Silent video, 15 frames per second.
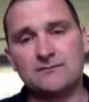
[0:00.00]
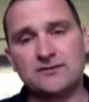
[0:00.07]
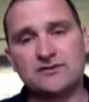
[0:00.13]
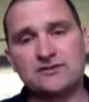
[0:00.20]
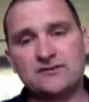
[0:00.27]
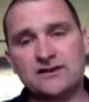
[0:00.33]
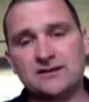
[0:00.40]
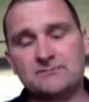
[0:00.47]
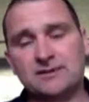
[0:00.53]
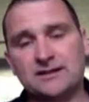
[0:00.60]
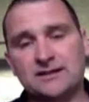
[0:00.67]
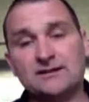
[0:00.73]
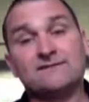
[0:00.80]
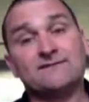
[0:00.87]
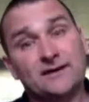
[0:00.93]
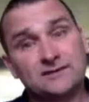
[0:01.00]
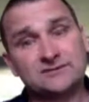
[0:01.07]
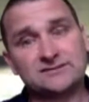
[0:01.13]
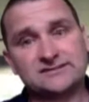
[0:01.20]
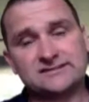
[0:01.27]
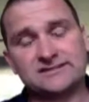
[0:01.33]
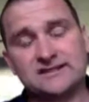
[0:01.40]
sustainability,
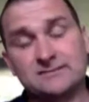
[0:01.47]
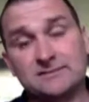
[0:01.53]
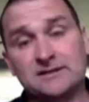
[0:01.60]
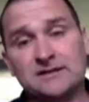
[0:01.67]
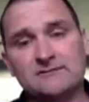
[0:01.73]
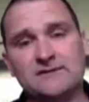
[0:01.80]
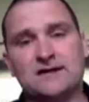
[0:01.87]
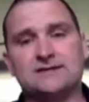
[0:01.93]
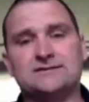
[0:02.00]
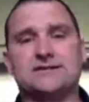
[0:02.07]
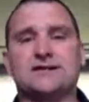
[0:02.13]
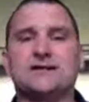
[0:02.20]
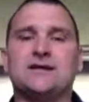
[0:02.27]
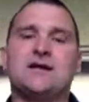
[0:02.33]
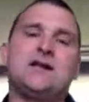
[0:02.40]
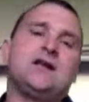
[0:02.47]
financial sustainability of the idea.